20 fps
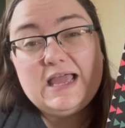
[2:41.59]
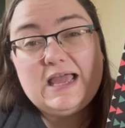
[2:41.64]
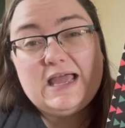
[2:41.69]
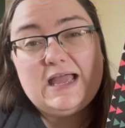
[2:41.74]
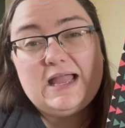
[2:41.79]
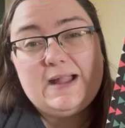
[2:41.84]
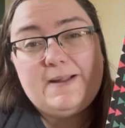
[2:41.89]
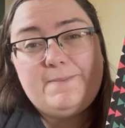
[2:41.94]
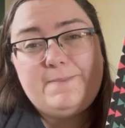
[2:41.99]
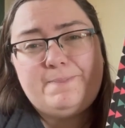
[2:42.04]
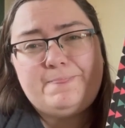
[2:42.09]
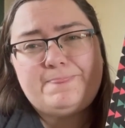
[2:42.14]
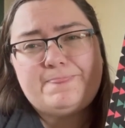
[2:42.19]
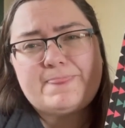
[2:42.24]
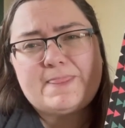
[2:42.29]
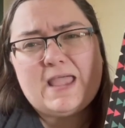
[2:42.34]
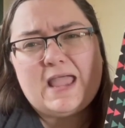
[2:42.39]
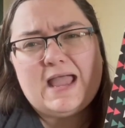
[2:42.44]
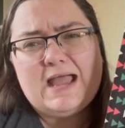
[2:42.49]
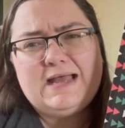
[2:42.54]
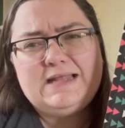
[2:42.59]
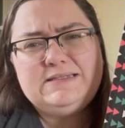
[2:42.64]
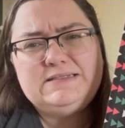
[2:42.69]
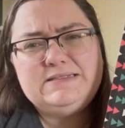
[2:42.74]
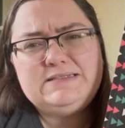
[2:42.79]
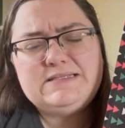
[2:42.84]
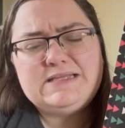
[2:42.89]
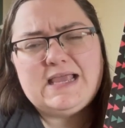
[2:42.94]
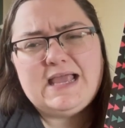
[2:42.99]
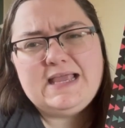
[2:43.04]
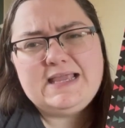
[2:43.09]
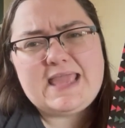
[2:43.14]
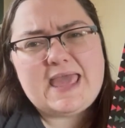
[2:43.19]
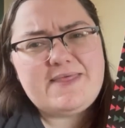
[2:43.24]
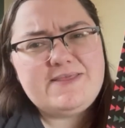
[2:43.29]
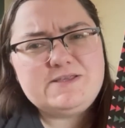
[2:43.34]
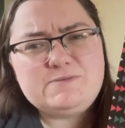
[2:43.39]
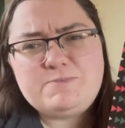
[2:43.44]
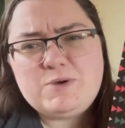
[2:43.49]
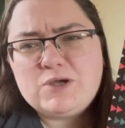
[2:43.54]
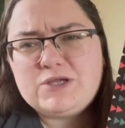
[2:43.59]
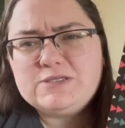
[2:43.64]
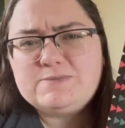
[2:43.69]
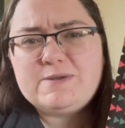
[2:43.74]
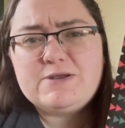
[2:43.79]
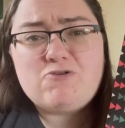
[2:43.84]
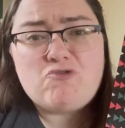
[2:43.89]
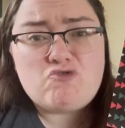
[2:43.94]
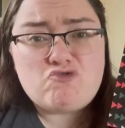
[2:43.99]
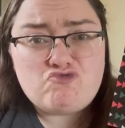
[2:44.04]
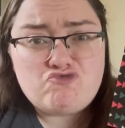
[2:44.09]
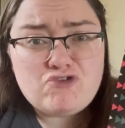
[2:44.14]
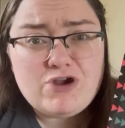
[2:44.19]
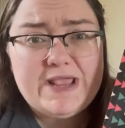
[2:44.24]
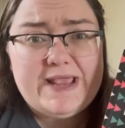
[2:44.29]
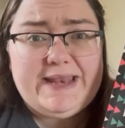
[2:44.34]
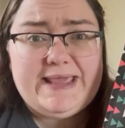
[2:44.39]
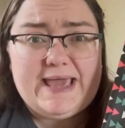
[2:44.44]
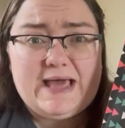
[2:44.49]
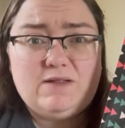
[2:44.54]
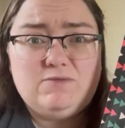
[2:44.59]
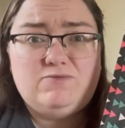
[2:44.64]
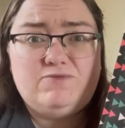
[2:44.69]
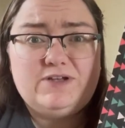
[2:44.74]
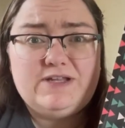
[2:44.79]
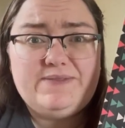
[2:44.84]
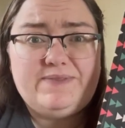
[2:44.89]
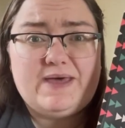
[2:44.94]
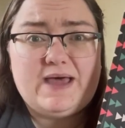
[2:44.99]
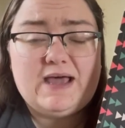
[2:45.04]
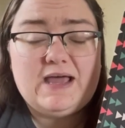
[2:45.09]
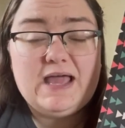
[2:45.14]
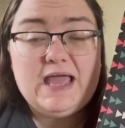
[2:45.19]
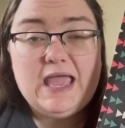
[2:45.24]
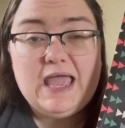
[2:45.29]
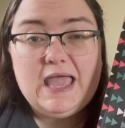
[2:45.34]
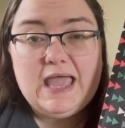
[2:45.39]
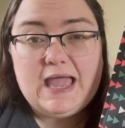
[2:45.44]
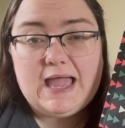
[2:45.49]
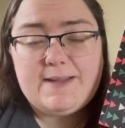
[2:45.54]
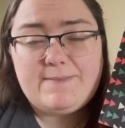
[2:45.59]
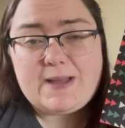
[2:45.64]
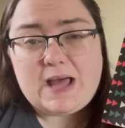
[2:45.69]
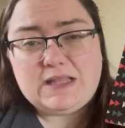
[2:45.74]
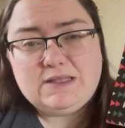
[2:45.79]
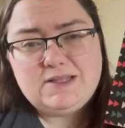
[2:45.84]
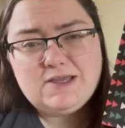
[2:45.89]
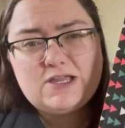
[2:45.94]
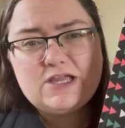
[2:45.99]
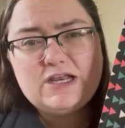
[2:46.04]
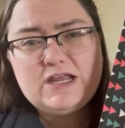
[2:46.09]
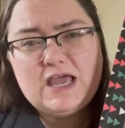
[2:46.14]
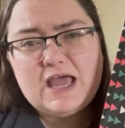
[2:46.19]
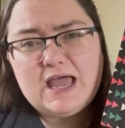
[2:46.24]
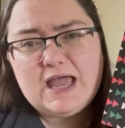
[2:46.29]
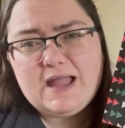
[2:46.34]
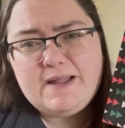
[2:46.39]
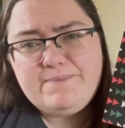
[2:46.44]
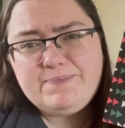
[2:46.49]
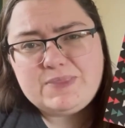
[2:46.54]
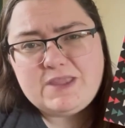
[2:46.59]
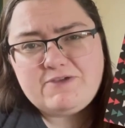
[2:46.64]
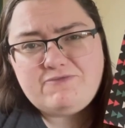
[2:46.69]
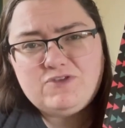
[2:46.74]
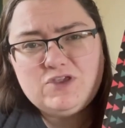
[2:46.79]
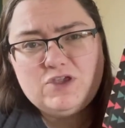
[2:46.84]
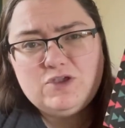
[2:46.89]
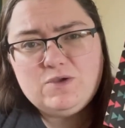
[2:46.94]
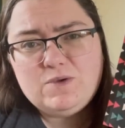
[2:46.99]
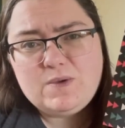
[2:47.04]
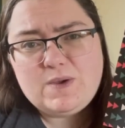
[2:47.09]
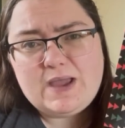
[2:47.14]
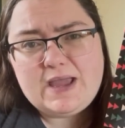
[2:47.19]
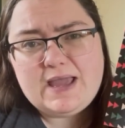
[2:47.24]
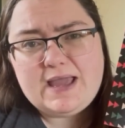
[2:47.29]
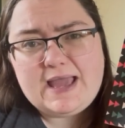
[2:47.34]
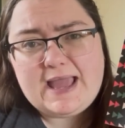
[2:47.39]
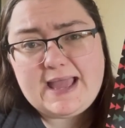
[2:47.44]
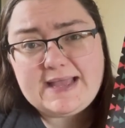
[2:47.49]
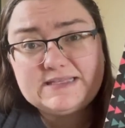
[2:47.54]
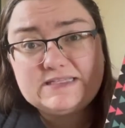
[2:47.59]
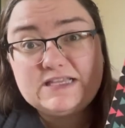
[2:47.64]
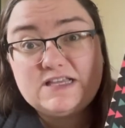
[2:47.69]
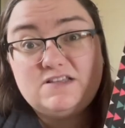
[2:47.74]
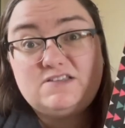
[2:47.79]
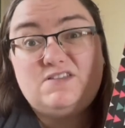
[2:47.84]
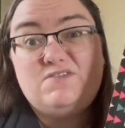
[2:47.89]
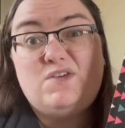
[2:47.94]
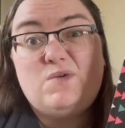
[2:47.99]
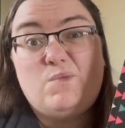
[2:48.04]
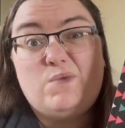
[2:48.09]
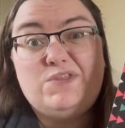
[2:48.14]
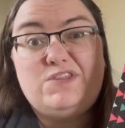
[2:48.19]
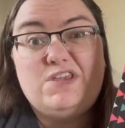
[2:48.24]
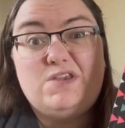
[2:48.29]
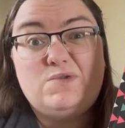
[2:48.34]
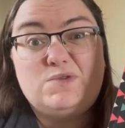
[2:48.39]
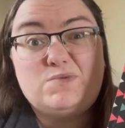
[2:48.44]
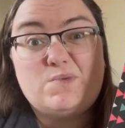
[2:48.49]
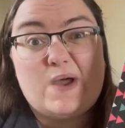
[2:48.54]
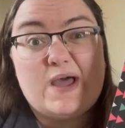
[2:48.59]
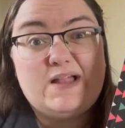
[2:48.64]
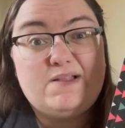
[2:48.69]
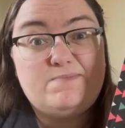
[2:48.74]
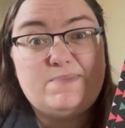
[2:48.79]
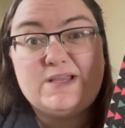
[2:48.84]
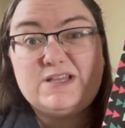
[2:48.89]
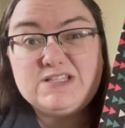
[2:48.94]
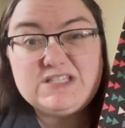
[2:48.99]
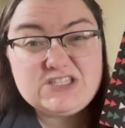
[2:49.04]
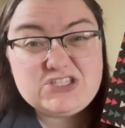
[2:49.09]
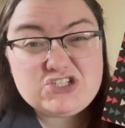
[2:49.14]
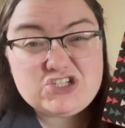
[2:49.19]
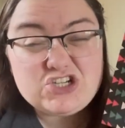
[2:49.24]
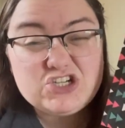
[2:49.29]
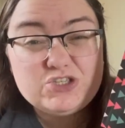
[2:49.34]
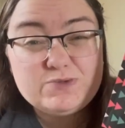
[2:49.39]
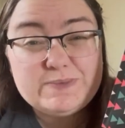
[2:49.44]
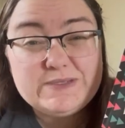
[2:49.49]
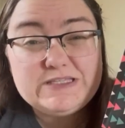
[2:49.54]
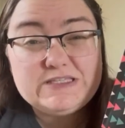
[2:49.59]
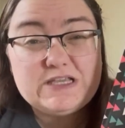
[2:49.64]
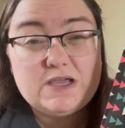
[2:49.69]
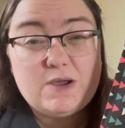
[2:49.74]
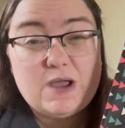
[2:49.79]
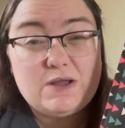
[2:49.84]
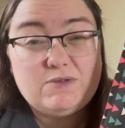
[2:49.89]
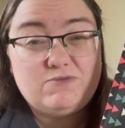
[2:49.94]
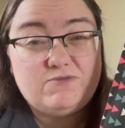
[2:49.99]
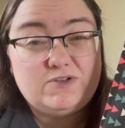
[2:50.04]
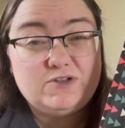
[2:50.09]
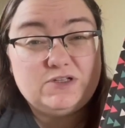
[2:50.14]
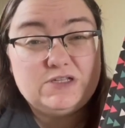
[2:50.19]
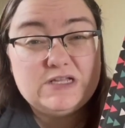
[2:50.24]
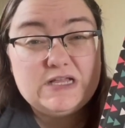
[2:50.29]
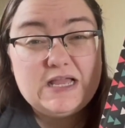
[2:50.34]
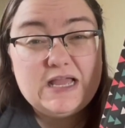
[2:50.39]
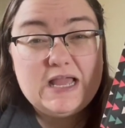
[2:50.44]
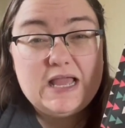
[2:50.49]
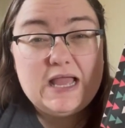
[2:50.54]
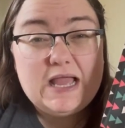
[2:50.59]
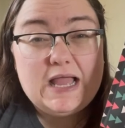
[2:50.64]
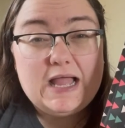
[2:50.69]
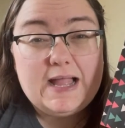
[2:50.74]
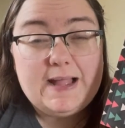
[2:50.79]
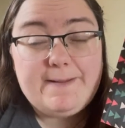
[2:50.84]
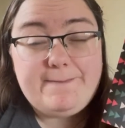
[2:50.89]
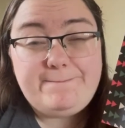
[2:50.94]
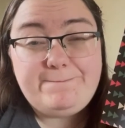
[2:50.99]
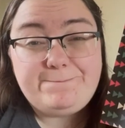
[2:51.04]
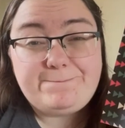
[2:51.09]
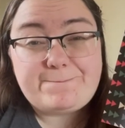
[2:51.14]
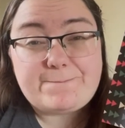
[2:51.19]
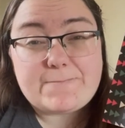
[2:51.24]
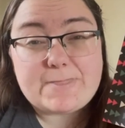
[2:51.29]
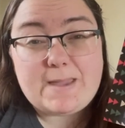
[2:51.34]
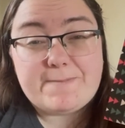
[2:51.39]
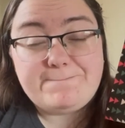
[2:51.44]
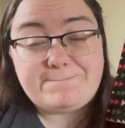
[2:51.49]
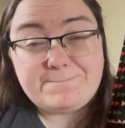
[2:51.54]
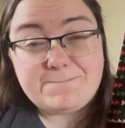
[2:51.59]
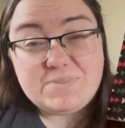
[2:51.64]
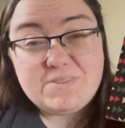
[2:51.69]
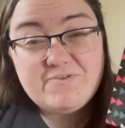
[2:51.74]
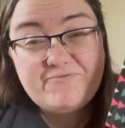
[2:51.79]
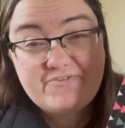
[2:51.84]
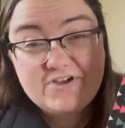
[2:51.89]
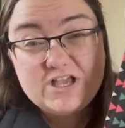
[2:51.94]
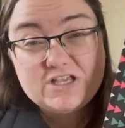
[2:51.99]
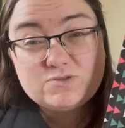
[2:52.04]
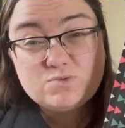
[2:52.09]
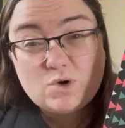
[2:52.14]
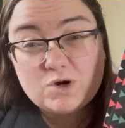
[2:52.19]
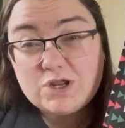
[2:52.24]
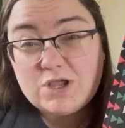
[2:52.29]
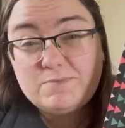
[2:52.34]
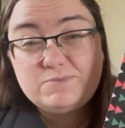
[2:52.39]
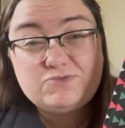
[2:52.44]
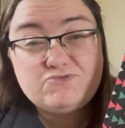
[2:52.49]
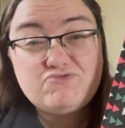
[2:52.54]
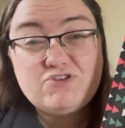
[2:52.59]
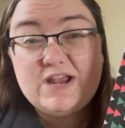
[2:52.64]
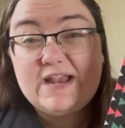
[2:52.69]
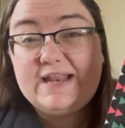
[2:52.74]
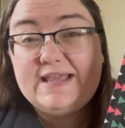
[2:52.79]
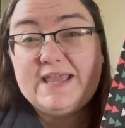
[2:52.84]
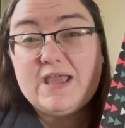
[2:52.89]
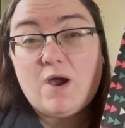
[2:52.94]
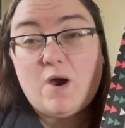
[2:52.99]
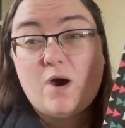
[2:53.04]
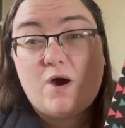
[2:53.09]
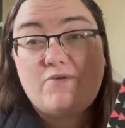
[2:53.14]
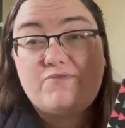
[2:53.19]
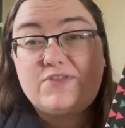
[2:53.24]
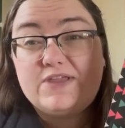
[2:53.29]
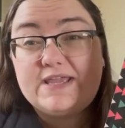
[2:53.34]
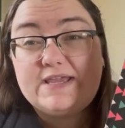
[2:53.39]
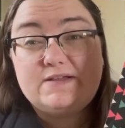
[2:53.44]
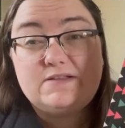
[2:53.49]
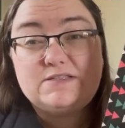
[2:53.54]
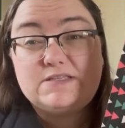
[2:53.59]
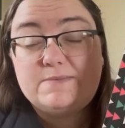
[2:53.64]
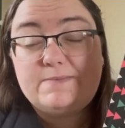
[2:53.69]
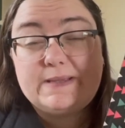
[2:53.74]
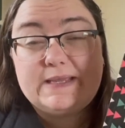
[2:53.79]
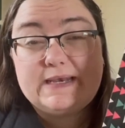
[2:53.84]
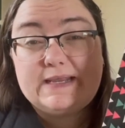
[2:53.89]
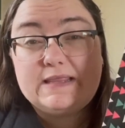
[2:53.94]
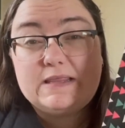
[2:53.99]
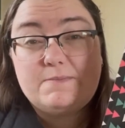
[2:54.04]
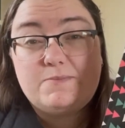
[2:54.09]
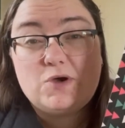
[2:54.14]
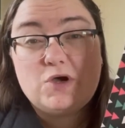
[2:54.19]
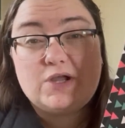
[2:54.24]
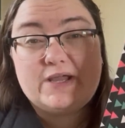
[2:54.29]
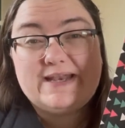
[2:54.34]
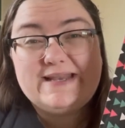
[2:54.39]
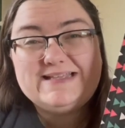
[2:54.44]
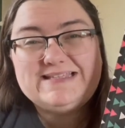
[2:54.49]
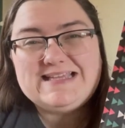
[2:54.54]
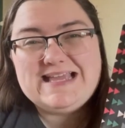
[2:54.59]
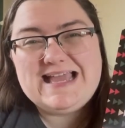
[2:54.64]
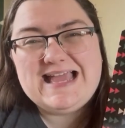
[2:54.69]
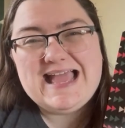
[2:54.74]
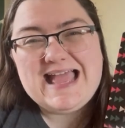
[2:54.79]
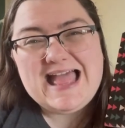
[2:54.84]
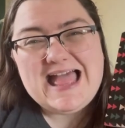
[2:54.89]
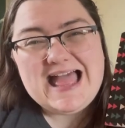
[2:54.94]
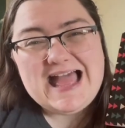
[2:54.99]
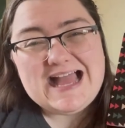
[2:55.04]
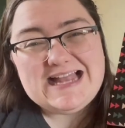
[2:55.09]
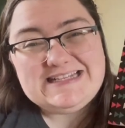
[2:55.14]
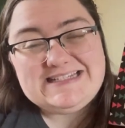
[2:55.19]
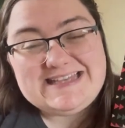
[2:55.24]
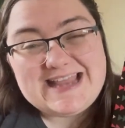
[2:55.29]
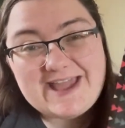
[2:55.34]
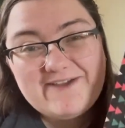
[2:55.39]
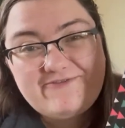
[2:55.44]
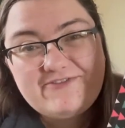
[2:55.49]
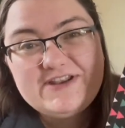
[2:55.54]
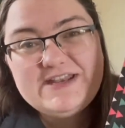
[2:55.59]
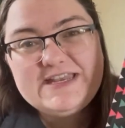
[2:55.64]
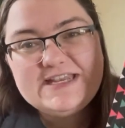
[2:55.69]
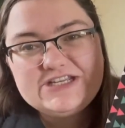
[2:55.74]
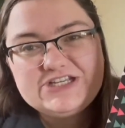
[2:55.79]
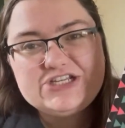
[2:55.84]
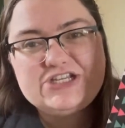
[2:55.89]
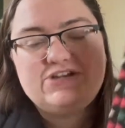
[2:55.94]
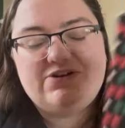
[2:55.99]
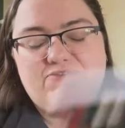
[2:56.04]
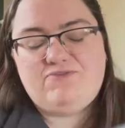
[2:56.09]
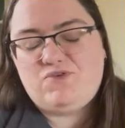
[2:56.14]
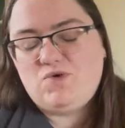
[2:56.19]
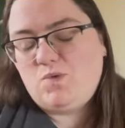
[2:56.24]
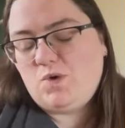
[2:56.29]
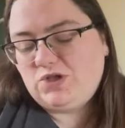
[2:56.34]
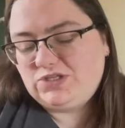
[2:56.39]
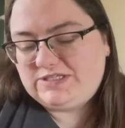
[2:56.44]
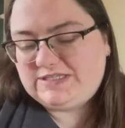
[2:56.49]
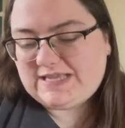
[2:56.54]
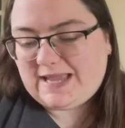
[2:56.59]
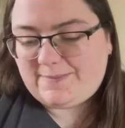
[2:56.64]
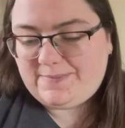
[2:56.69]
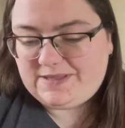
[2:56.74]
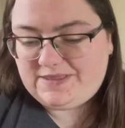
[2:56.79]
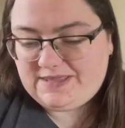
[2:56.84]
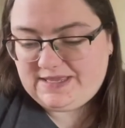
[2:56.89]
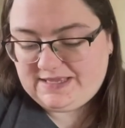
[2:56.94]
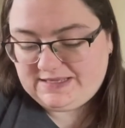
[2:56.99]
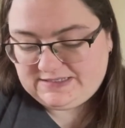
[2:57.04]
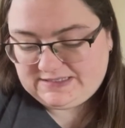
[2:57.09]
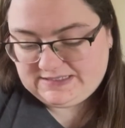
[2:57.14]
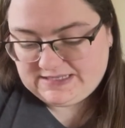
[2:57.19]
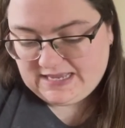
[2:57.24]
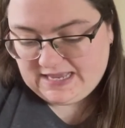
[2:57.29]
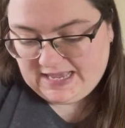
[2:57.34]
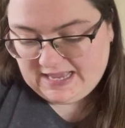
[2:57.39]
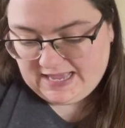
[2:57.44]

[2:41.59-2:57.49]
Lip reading: This book has been really helpful in that. I'll look at a few excerpts of it with you as well, because it's just been so helpful. The first one comes really hot off the heels of the beginning of the book, and it's a definition for what Sabbath is.